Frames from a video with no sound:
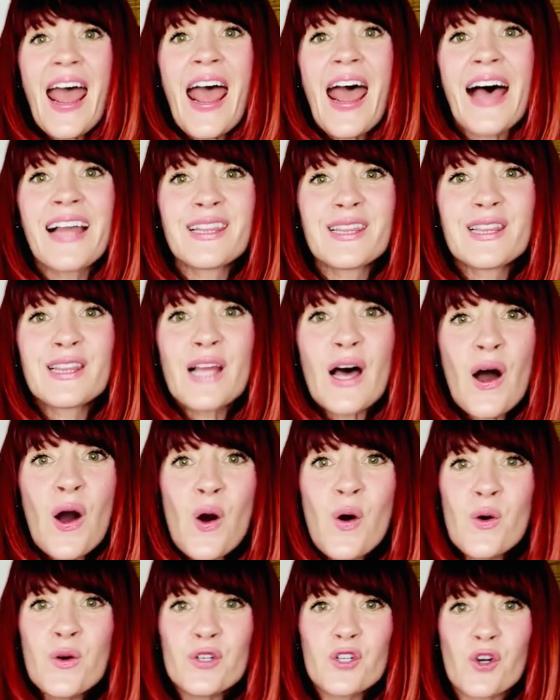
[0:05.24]

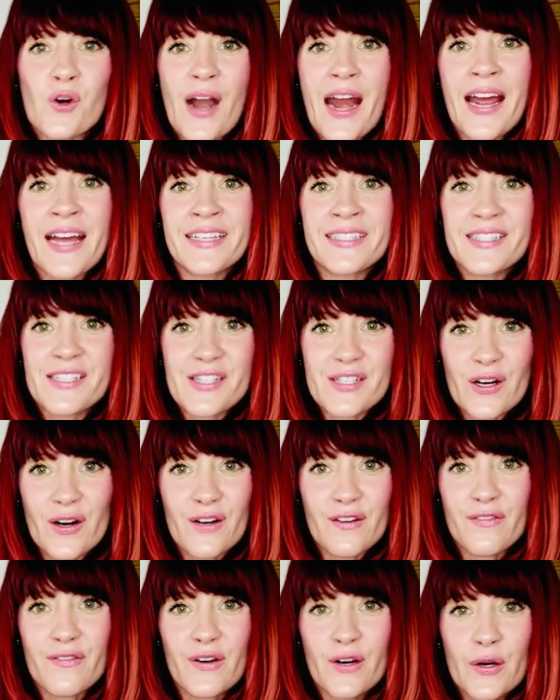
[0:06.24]
Hello
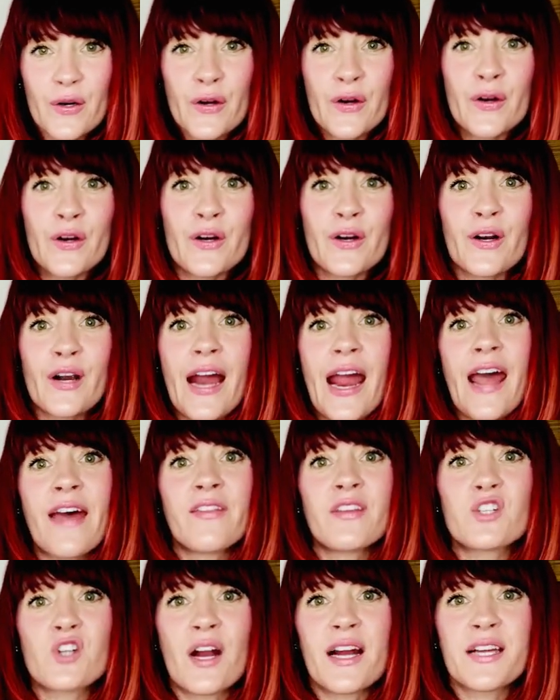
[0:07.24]
Transurfer
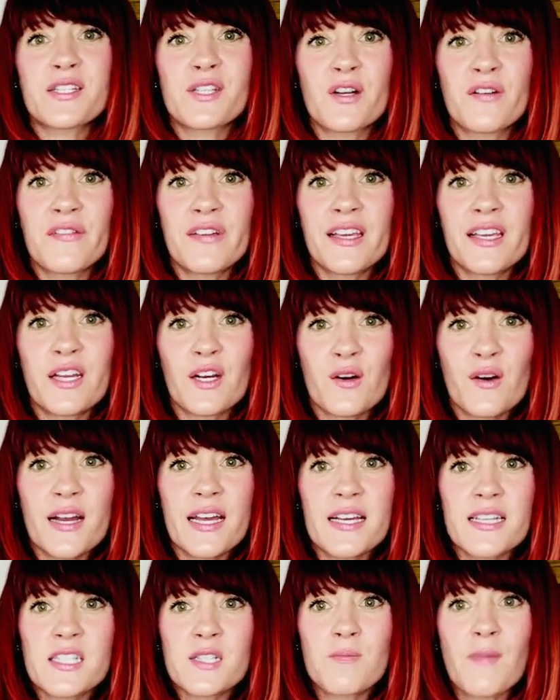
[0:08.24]
and the Transurfing
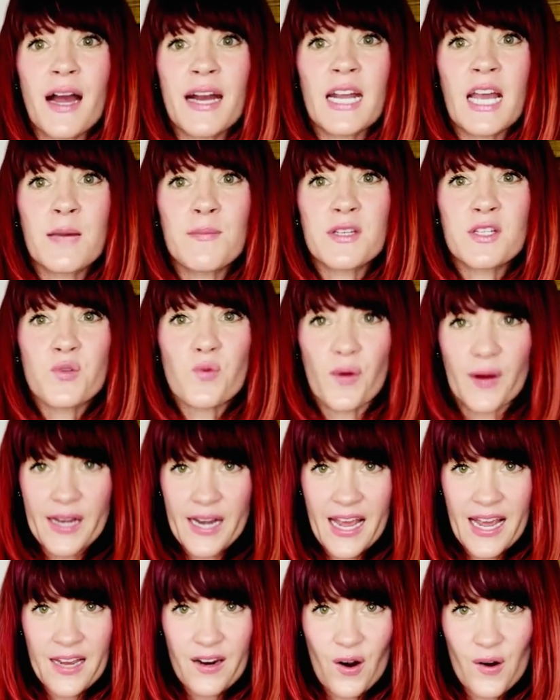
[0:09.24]
Curious. My name is
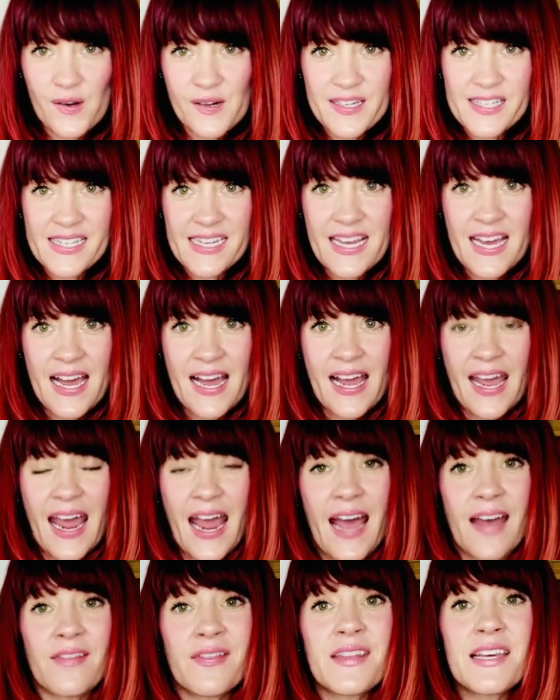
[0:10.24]
Renee Garcia
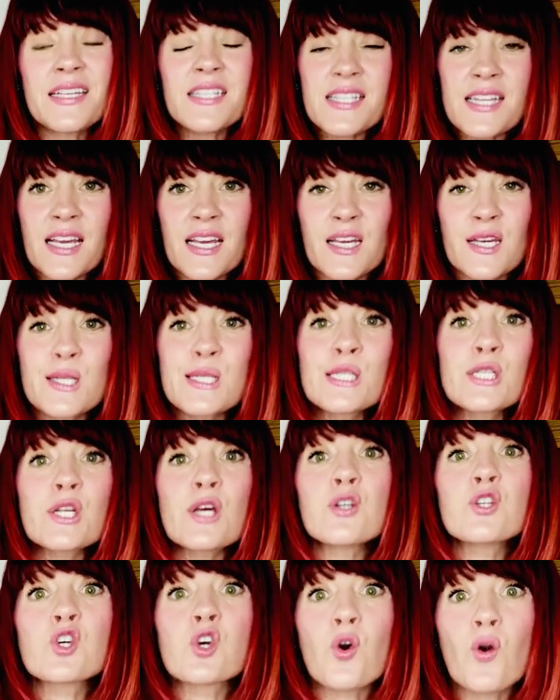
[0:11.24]
and this
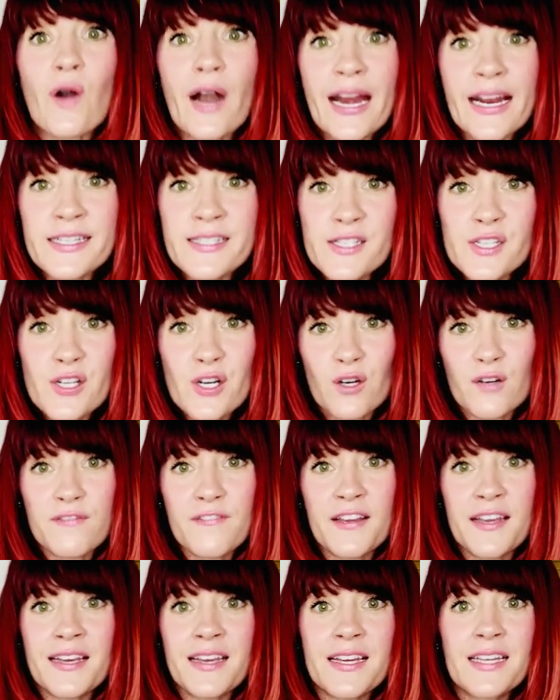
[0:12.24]
is
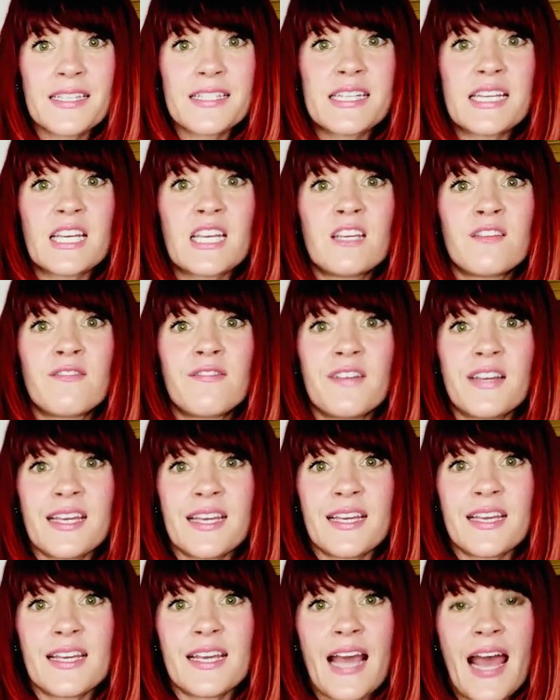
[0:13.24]
Transurfing
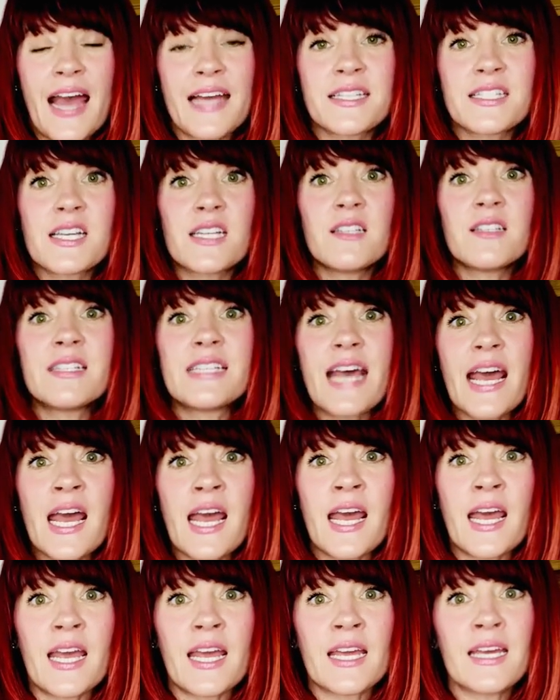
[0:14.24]
TV, and
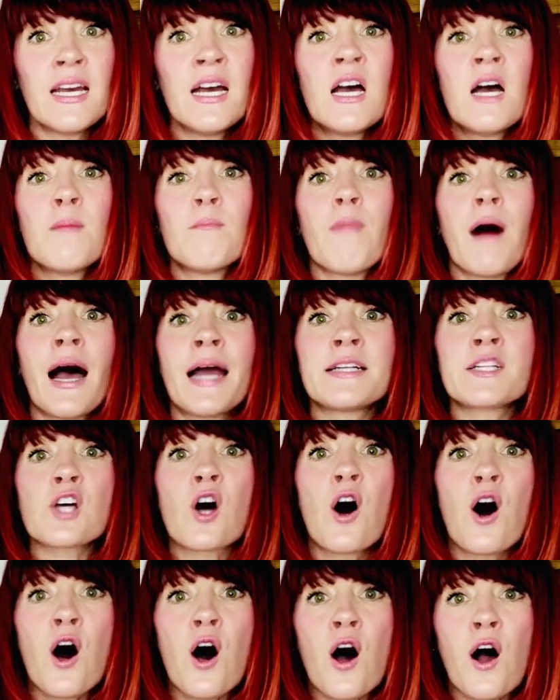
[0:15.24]
today my
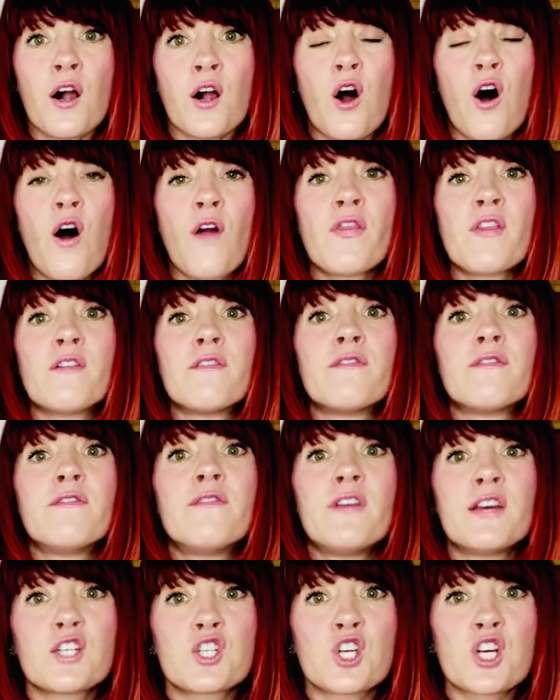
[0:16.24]
talk on the
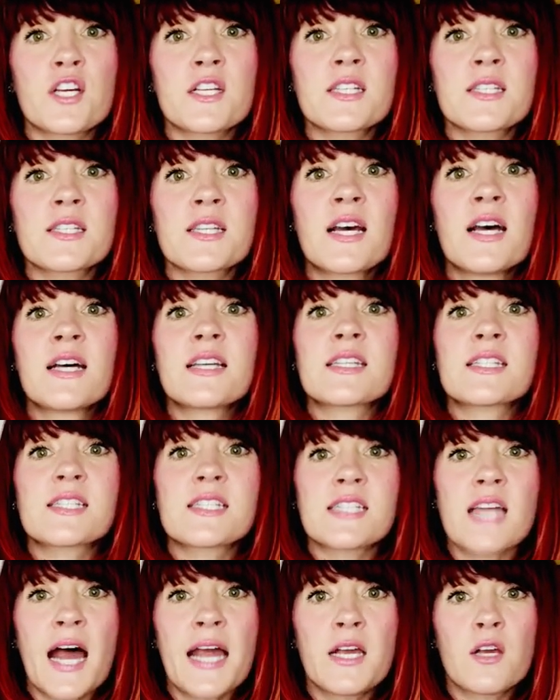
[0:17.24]
vicious
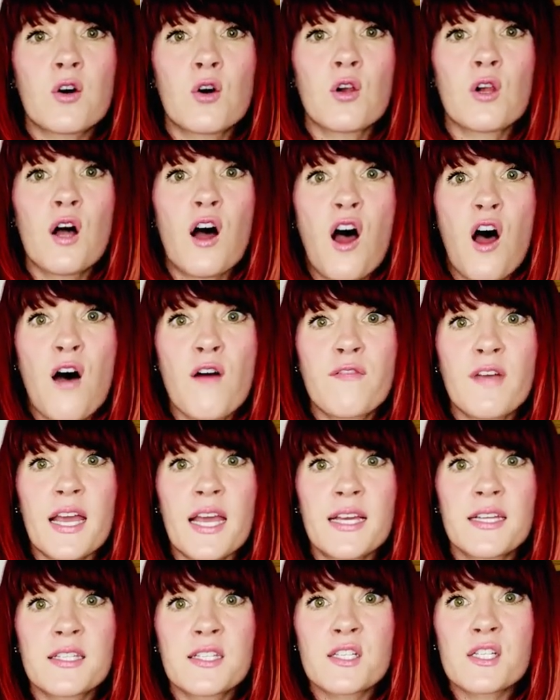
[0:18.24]
cycle of
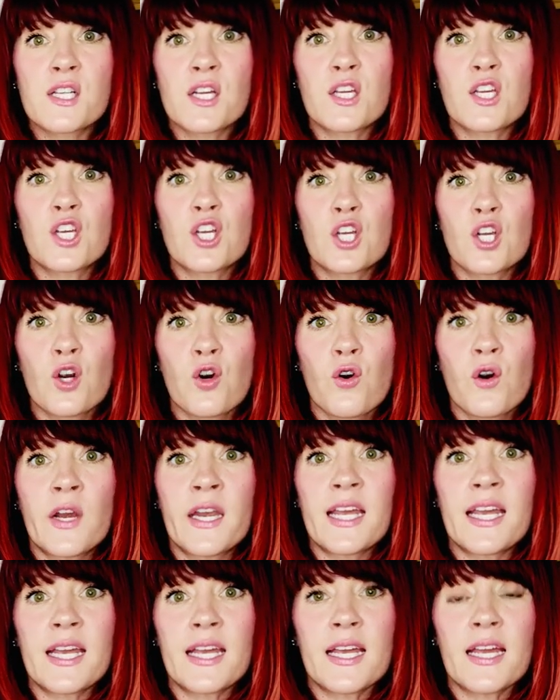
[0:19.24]

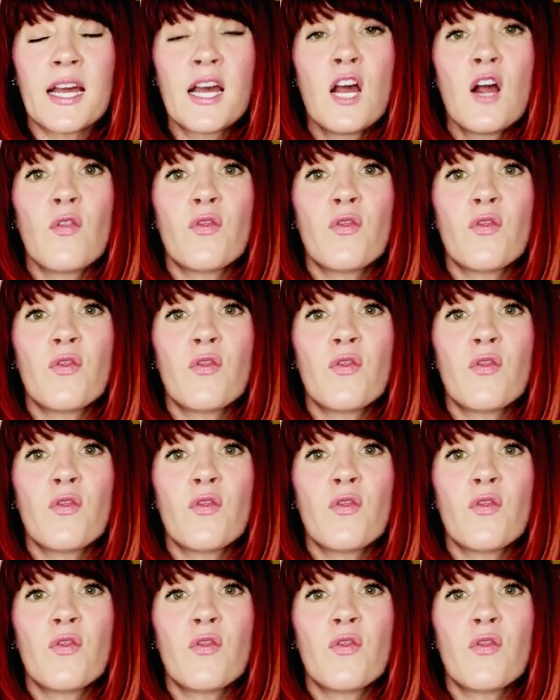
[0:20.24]
insecurity.